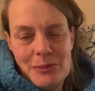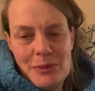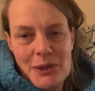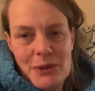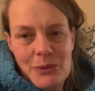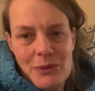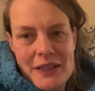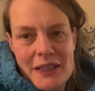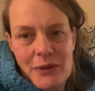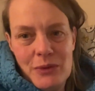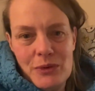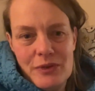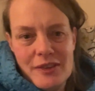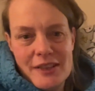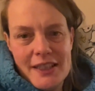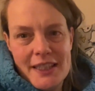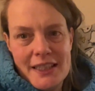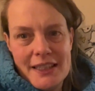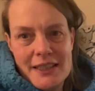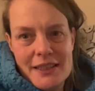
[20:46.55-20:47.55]
been away
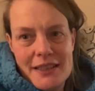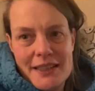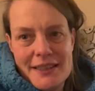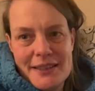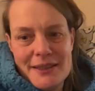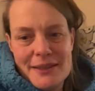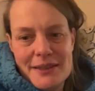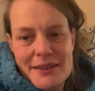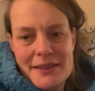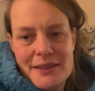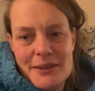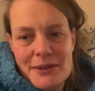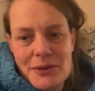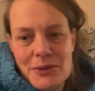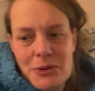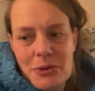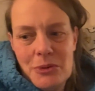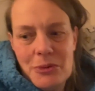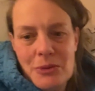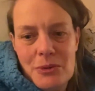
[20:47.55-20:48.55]
overnight,
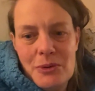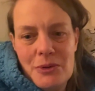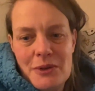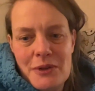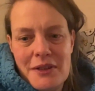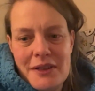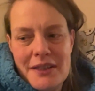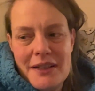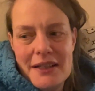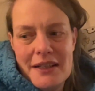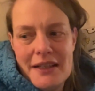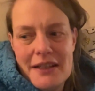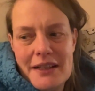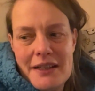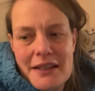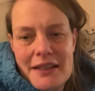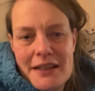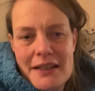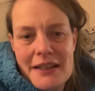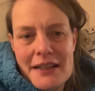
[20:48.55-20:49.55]
so
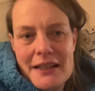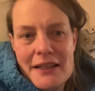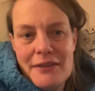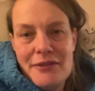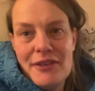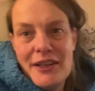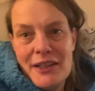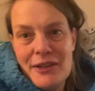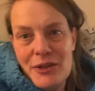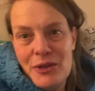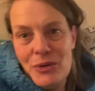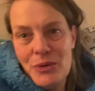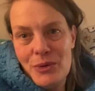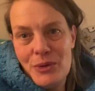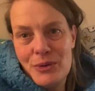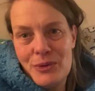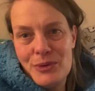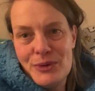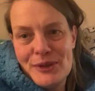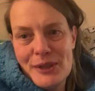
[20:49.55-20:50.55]
I've had the
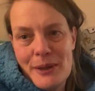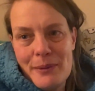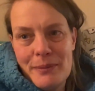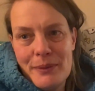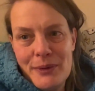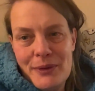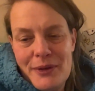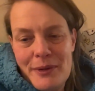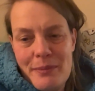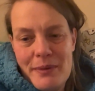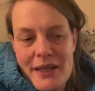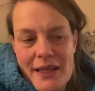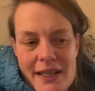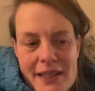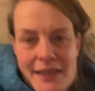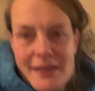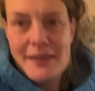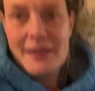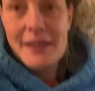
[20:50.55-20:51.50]
doggos up on the bed.